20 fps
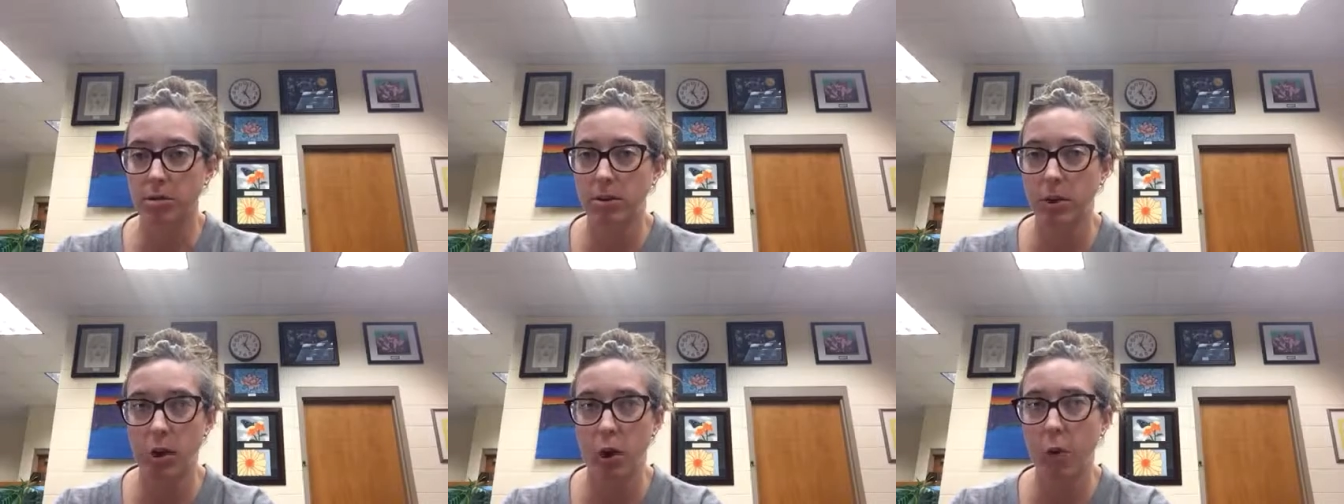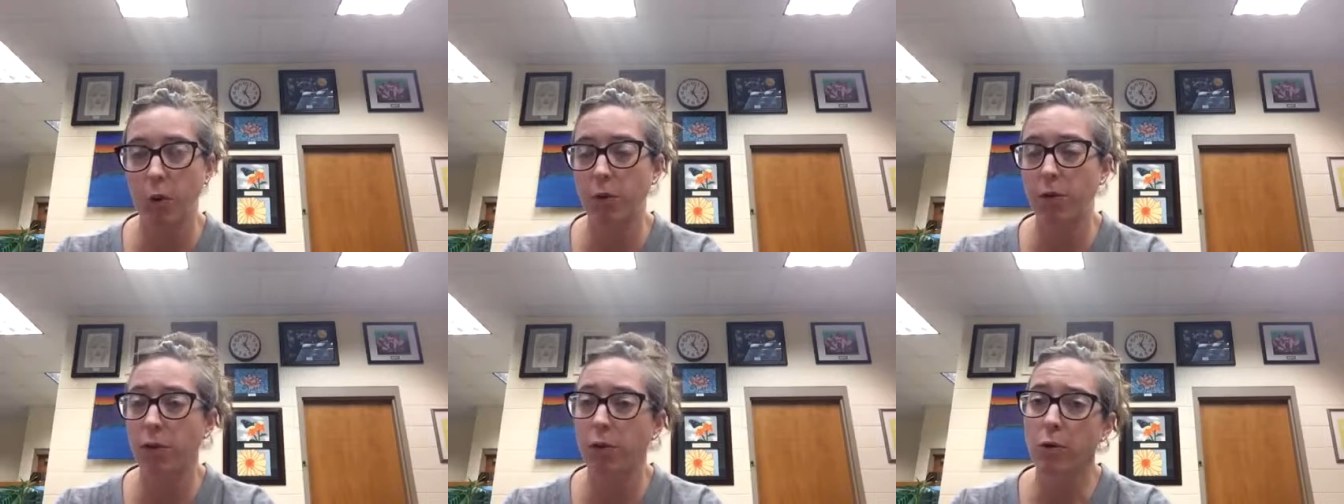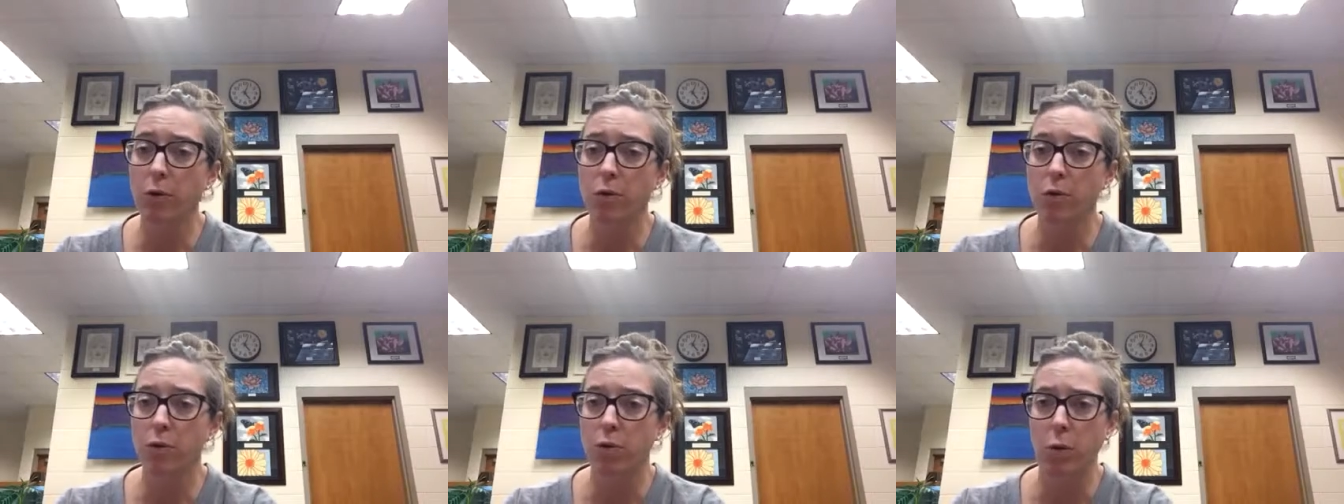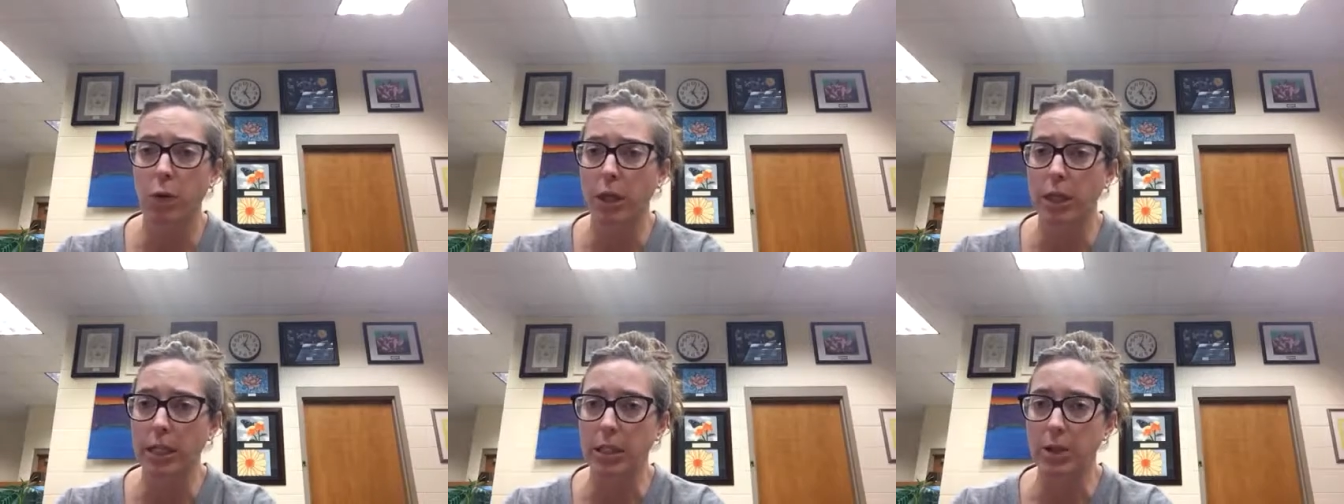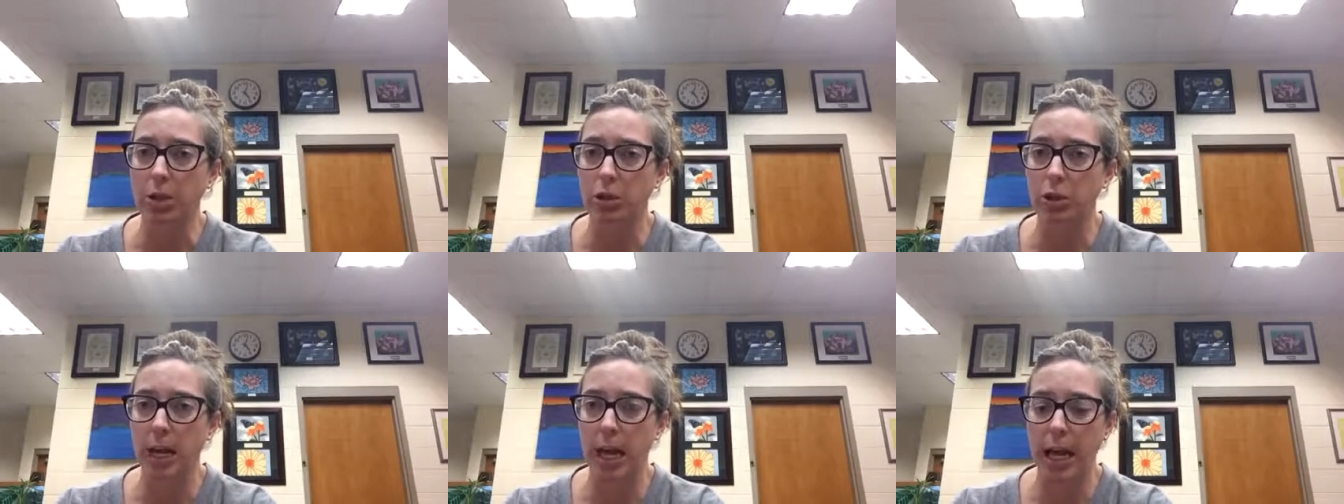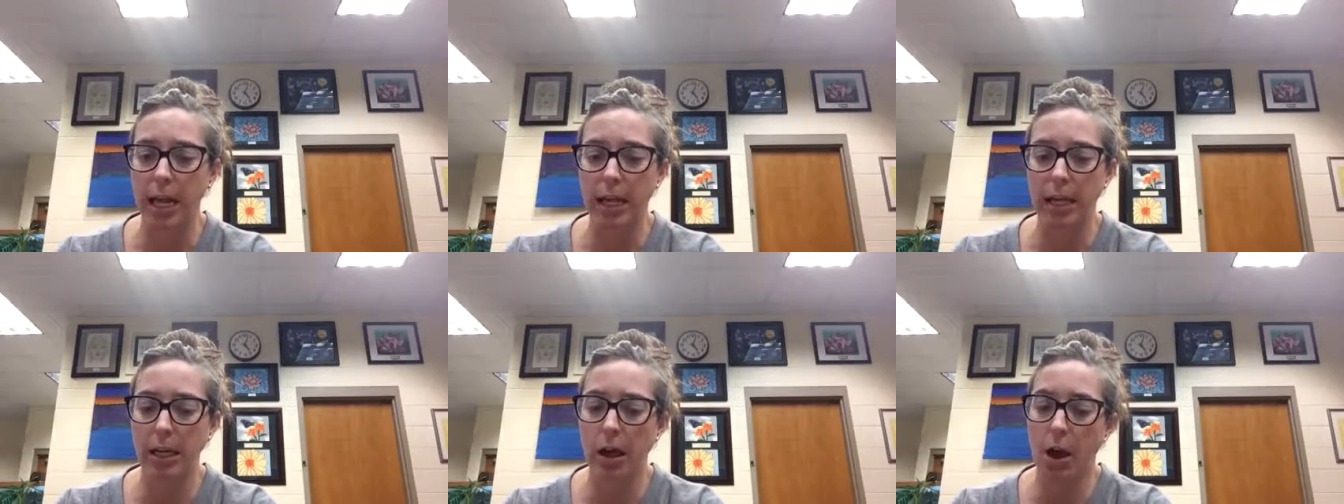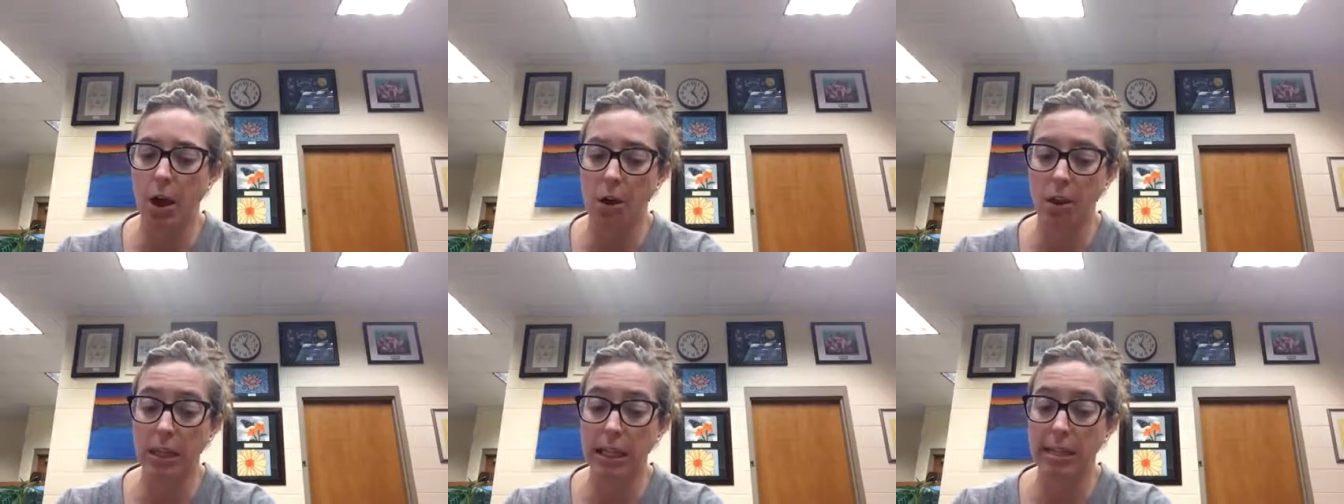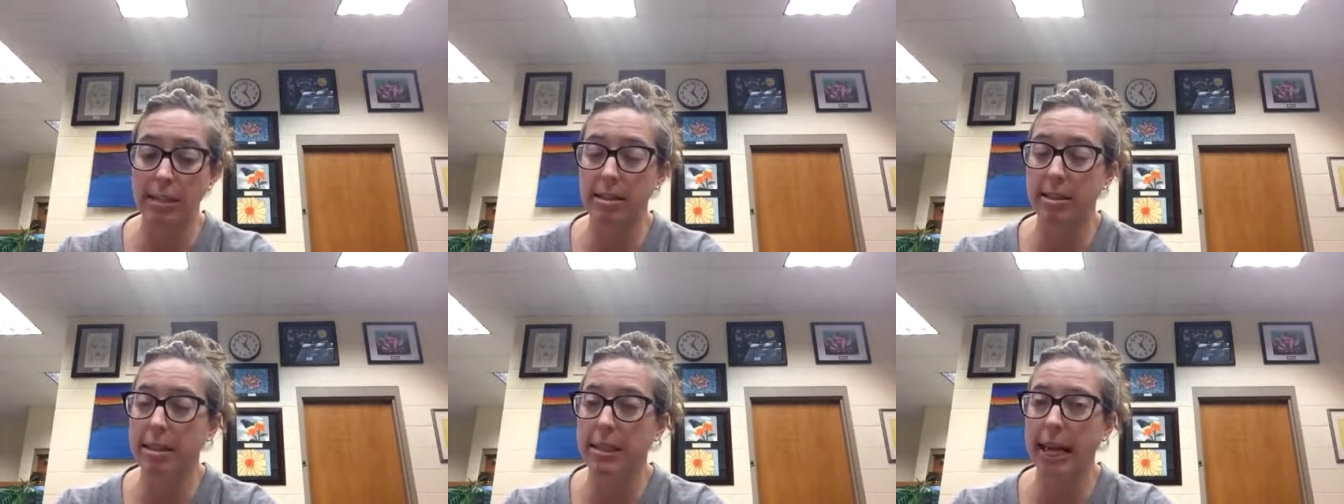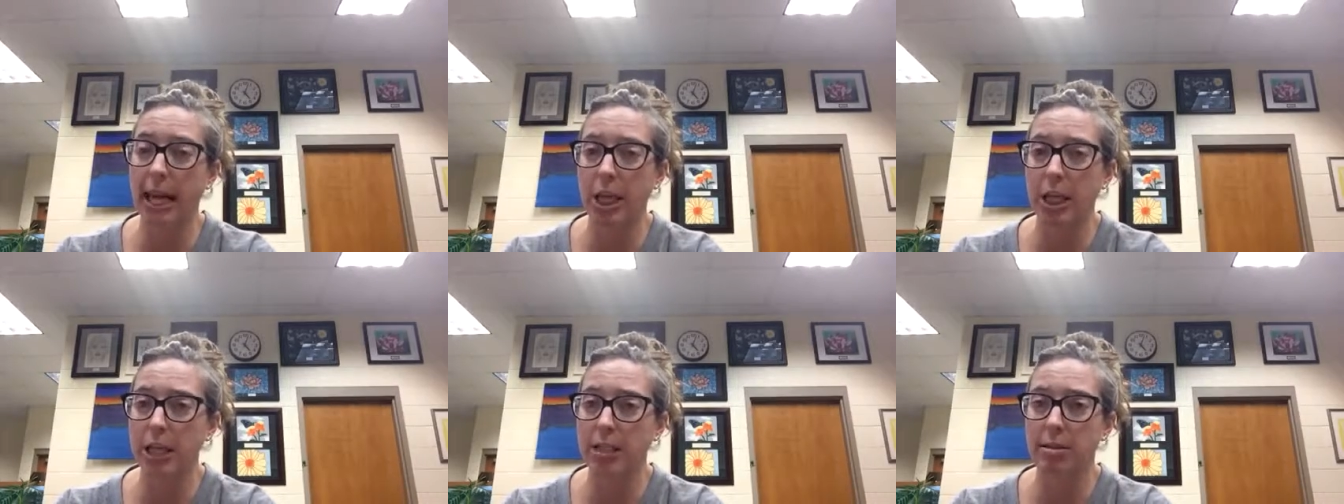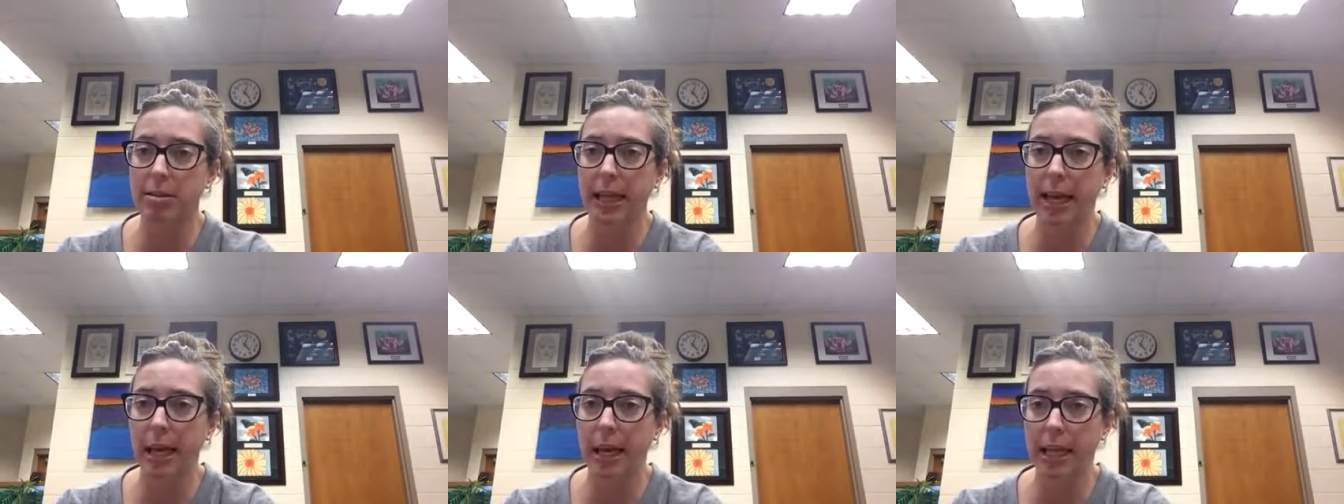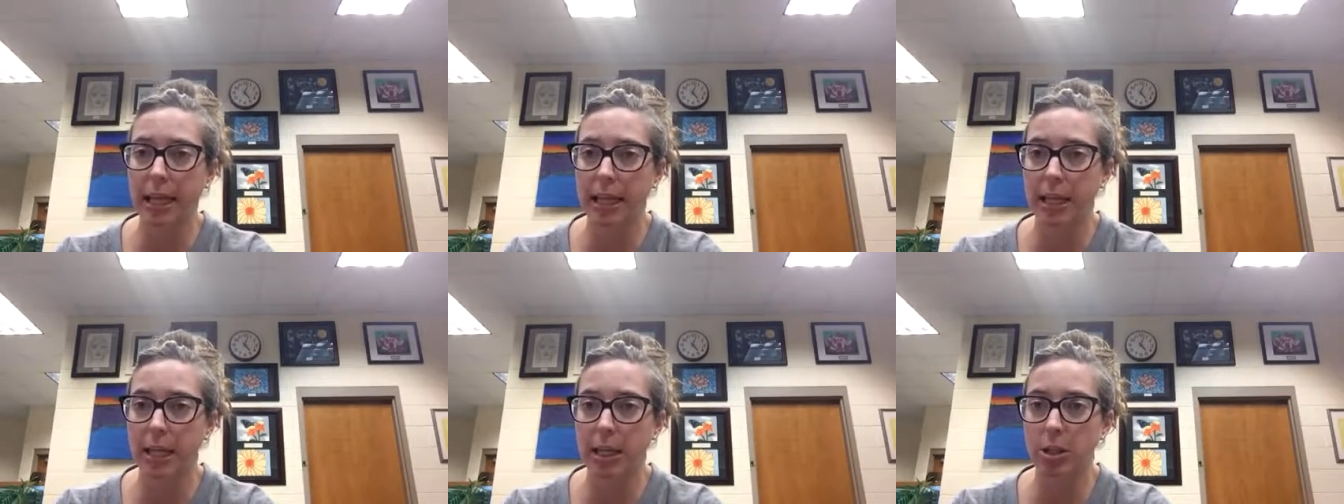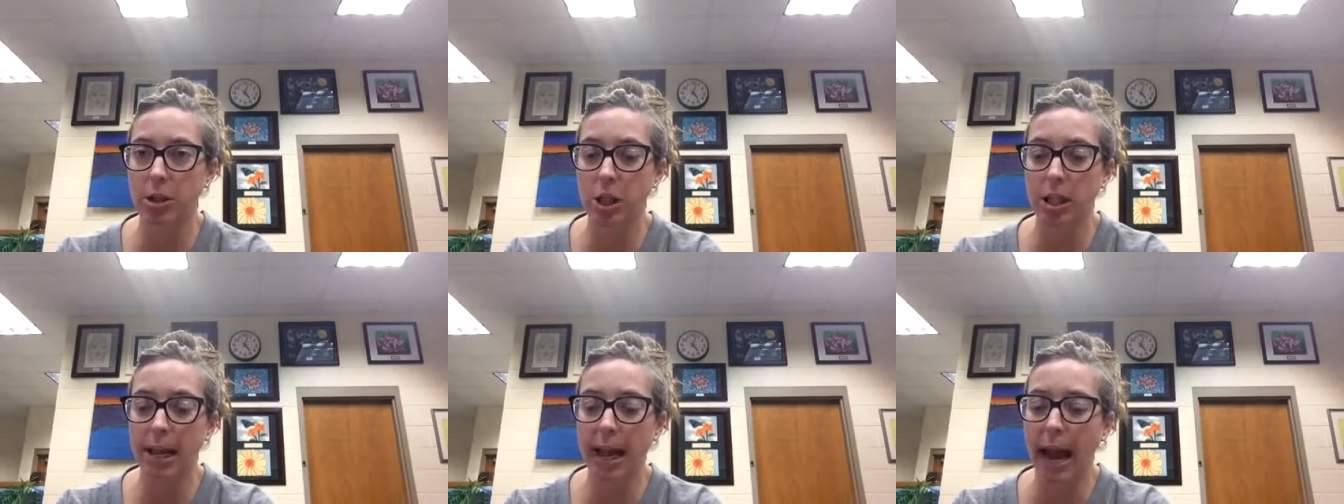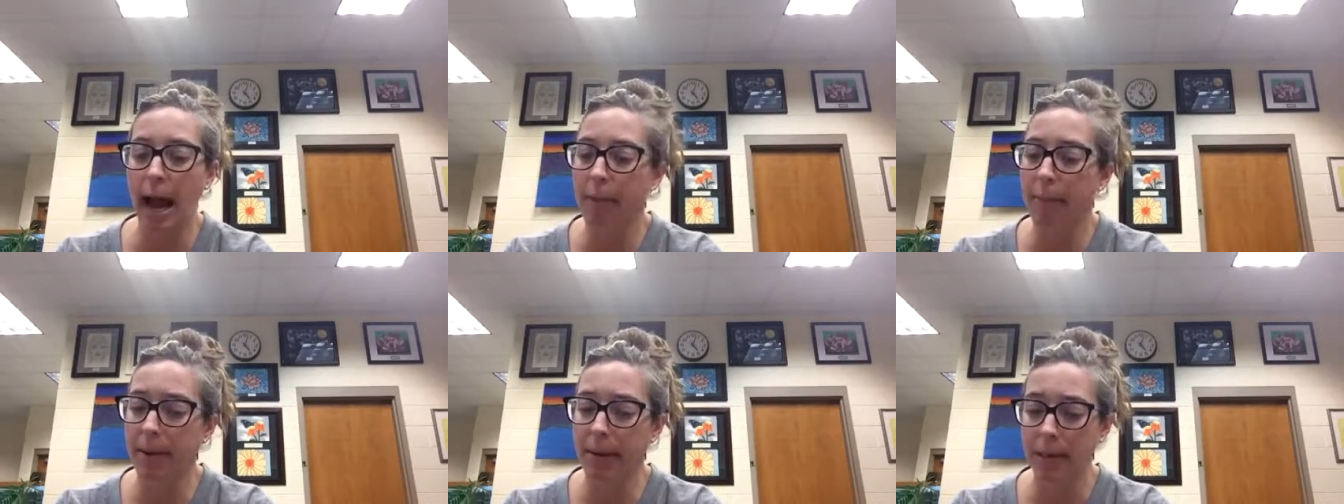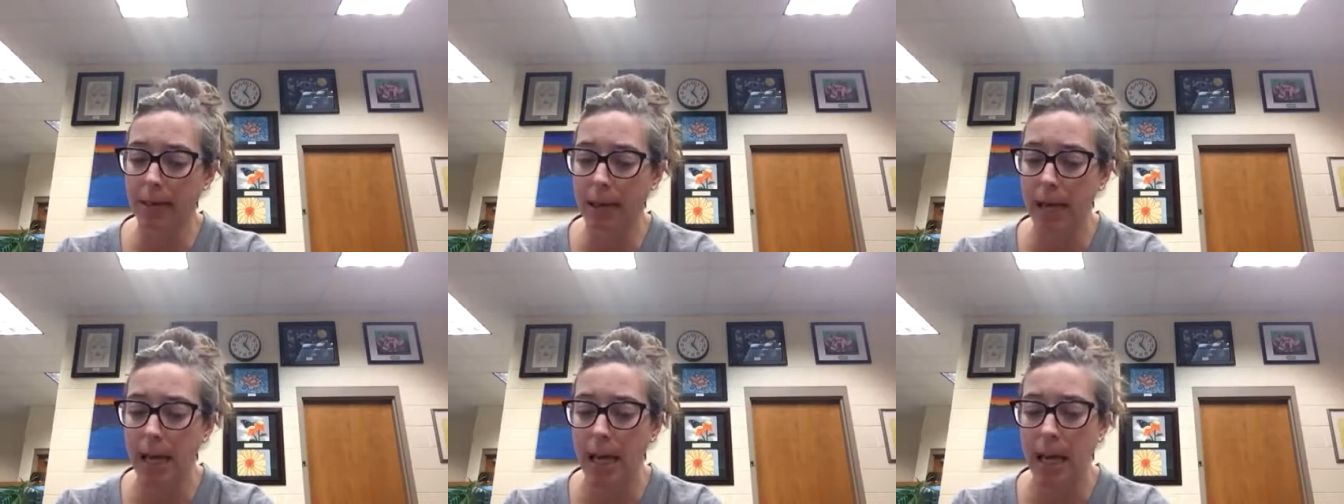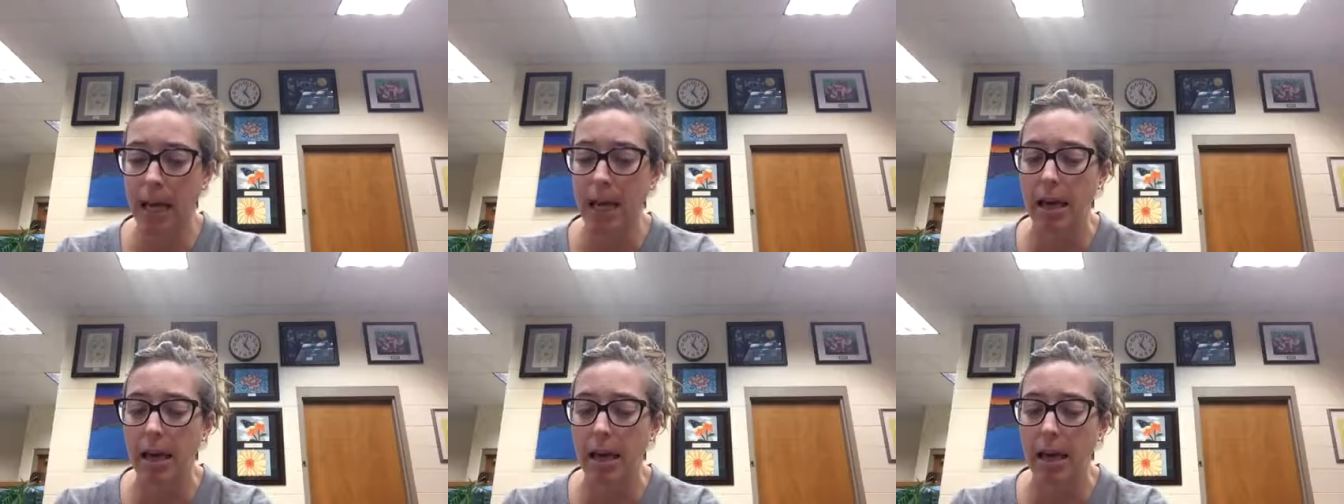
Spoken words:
a food shortage, and all these scary, scary things could happen